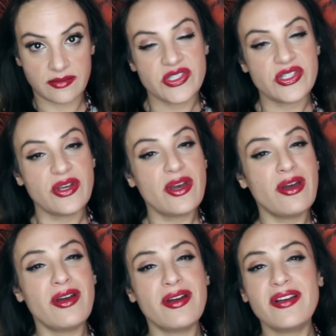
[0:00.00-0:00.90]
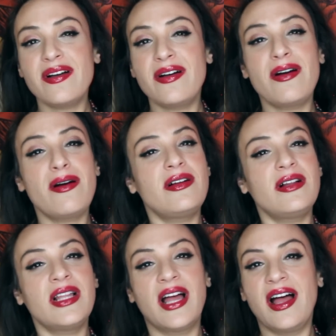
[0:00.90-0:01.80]

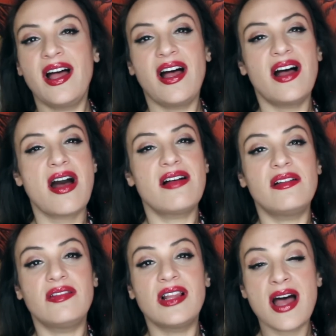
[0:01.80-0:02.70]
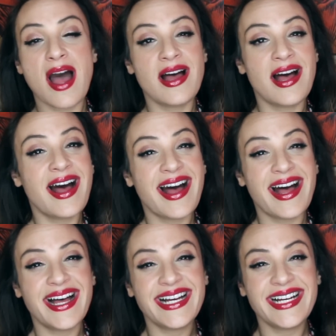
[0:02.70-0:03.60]
Circle of
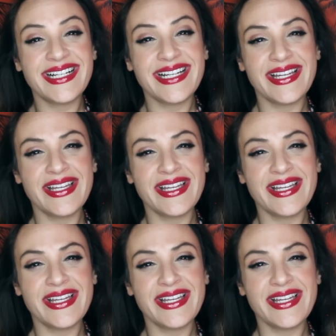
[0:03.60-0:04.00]
life,